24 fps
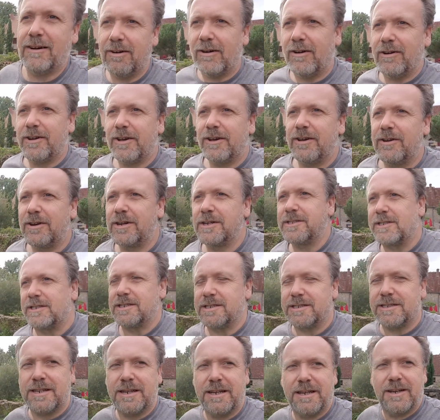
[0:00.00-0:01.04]

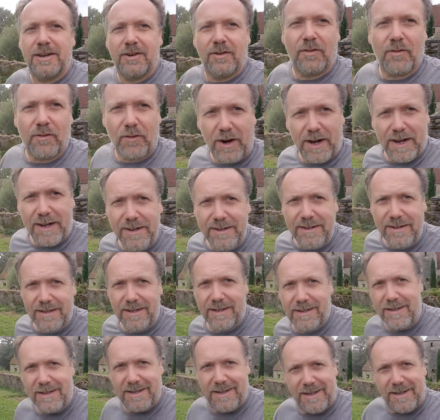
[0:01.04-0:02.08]
archaeologist friend,
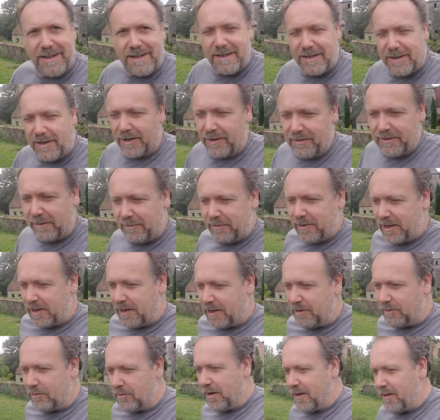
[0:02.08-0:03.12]
I think we
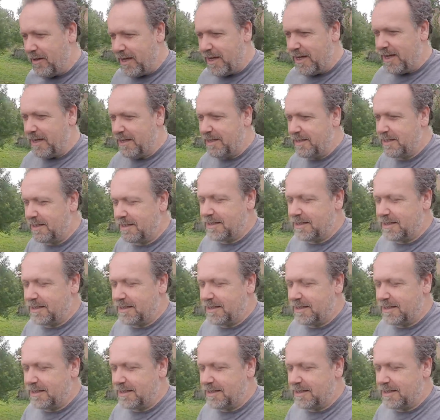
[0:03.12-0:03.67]
can call her that,